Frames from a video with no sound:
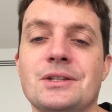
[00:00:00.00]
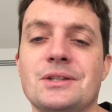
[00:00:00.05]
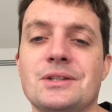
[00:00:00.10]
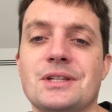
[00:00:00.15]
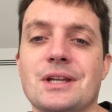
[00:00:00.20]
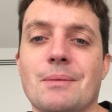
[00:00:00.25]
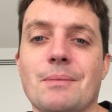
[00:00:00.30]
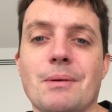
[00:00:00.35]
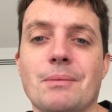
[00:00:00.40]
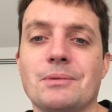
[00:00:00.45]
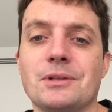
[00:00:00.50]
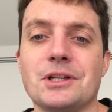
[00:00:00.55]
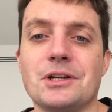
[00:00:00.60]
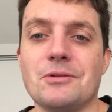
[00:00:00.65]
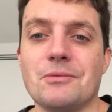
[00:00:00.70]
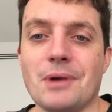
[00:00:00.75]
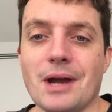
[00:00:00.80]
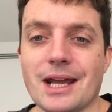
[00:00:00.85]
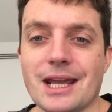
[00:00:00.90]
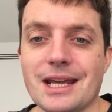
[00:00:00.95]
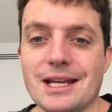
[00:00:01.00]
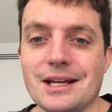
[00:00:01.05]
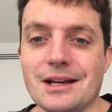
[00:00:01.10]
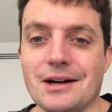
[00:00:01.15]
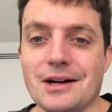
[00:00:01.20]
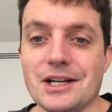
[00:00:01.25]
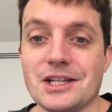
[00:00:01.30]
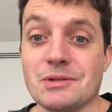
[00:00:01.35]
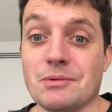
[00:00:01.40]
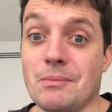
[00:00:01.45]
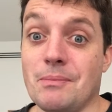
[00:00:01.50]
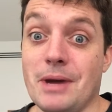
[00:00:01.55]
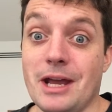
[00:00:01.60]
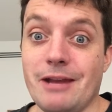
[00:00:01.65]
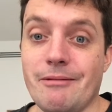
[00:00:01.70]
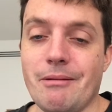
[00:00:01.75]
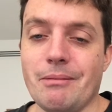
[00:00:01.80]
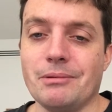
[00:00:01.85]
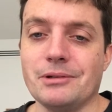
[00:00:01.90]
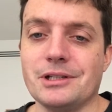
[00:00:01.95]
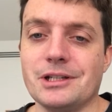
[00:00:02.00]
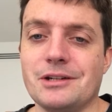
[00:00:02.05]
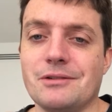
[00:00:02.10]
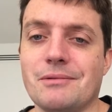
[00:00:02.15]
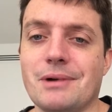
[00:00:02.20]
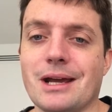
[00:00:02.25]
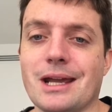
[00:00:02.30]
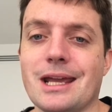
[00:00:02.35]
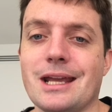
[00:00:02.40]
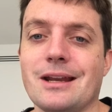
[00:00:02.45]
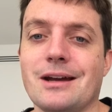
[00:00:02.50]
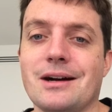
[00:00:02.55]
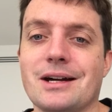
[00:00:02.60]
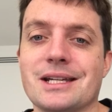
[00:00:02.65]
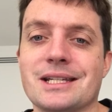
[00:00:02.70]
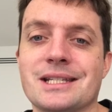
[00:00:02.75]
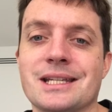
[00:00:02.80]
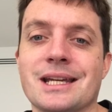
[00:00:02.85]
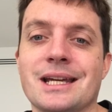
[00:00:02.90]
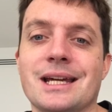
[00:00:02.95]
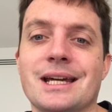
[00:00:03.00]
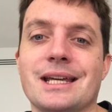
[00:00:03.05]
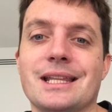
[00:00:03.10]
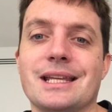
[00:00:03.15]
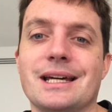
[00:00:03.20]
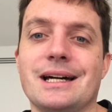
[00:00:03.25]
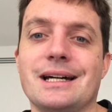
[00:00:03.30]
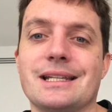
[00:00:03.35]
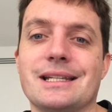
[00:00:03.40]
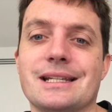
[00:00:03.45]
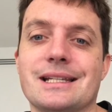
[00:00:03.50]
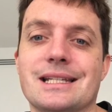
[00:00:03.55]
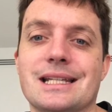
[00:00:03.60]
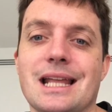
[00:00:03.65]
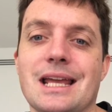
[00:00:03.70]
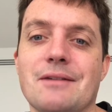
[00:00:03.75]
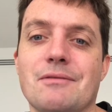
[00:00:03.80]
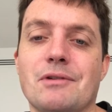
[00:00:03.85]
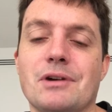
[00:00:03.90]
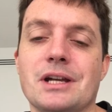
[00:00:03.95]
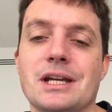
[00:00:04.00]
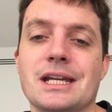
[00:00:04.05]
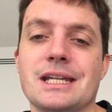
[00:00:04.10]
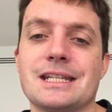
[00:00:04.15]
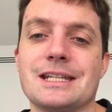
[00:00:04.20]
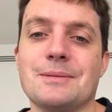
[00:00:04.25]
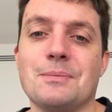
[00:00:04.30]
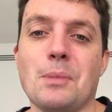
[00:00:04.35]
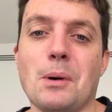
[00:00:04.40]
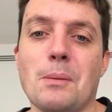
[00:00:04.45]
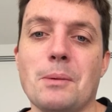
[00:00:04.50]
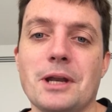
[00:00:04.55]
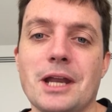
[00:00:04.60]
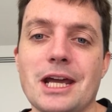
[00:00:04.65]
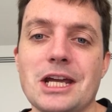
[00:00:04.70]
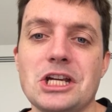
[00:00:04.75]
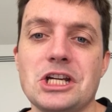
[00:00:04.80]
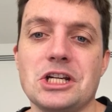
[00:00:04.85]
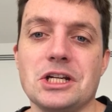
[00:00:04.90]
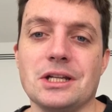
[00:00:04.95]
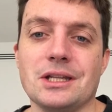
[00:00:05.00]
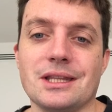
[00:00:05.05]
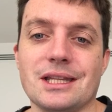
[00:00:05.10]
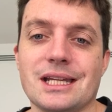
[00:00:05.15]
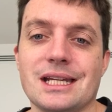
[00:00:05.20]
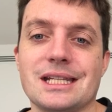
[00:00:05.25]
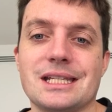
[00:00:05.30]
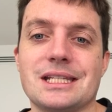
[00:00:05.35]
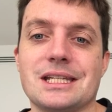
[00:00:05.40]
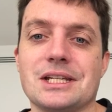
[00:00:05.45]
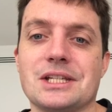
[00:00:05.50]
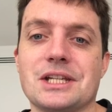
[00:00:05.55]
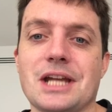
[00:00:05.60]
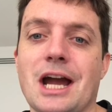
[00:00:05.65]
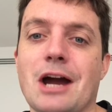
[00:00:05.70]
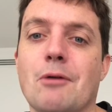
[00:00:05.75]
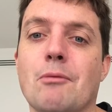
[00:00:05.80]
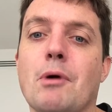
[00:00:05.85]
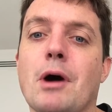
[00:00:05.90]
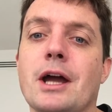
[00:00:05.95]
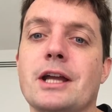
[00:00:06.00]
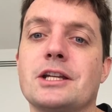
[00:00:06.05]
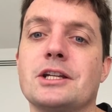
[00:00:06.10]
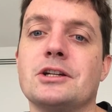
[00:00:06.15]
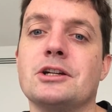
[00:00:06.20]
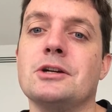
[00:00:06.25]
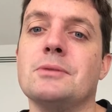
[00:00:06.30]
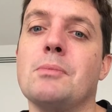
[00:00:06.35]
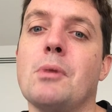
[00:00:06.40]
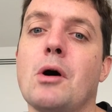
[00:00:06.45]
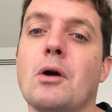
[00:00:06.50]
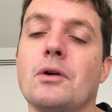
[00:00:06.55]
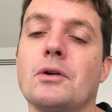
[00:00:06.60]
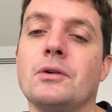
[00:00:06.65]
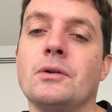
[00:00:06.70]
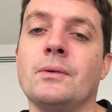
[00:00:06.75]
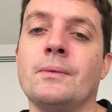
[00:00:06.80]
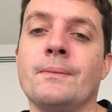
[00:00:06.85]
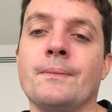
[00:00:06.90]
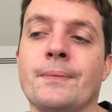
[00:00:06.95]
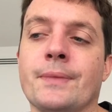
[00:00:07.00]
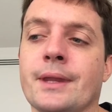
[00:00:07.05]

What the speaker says: Some people didn't recognize, or many people didn't recognize, that slavery is an abomination, that it's just outright immoral.